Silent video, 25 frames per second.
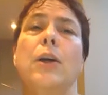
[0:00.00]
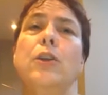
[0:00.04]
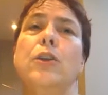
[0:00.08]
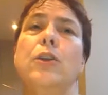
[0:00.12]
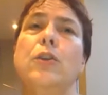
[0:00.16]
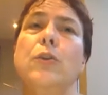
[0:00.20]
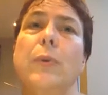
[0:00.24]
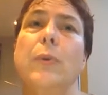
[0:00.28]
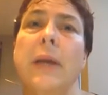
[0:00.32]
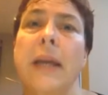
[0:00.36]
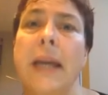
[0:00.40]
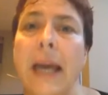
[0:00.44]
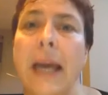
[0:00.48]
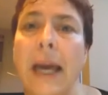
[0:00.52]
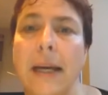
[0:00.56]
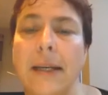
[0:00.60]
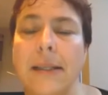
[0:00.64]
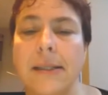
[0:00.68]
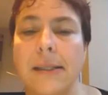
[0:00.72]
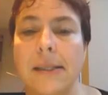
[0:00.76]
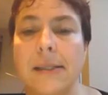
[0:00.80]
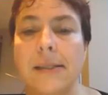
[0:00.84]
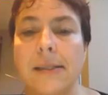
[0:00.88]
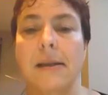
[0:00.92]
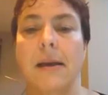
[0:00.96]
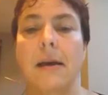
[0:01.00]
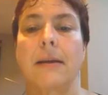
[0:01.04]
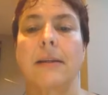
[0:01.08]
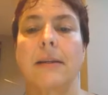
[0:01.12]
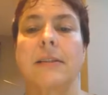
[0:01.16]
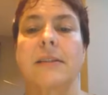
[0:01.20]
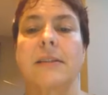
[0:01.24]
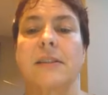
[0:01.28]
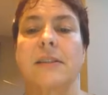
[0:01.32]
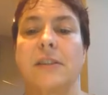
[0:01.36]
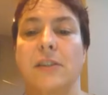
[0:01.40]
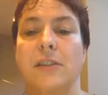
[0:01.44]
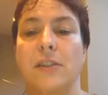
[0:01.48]
doing
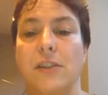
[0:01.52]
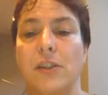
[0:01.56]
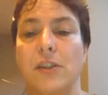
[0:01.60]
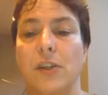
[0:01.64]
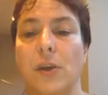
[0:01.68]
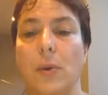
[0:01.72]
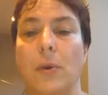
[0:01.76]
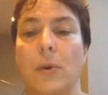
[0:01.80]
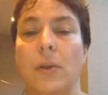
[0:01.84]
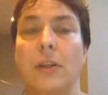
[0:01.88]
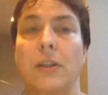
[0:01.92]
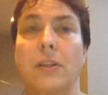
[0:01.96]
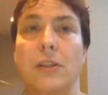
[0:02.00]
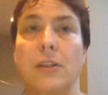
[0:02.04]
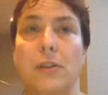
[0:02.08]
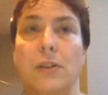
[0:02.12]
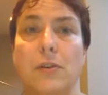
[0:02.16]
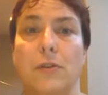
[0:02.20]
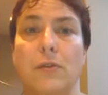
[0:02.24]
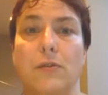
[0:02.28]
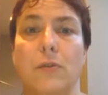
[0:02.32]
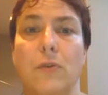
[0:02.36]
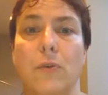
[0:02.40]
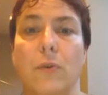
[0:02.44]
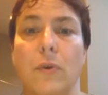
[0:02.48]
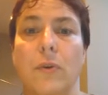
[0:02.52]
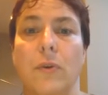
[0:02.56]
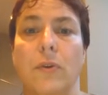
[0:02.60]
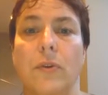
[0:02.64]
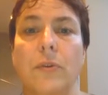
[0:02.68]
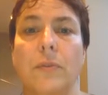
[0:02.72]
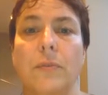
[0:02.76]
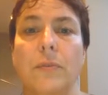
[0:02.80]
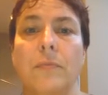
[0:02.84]
exercises, and so on and so forth.